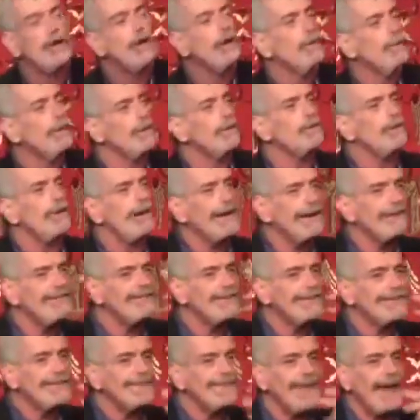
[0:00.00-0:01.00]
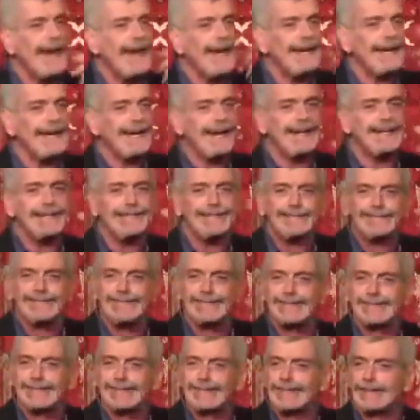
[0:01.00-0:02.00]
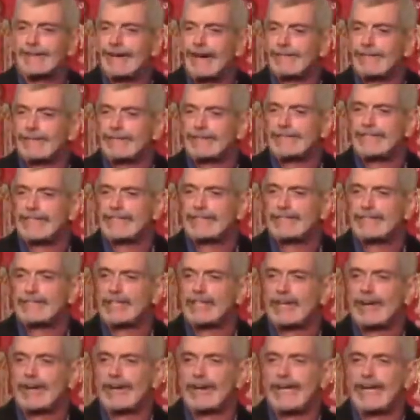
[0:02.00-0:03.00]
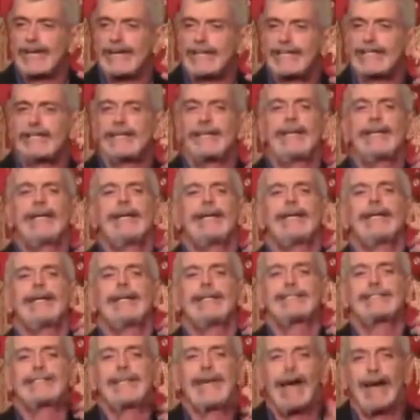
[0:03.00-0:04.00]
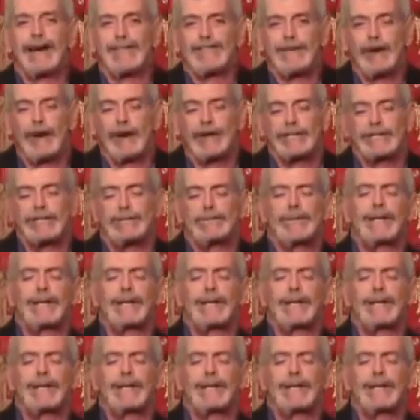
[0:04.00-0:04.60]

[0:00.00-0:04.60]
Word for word: When we're having that kind of a little conversation in our head, it's half hearted.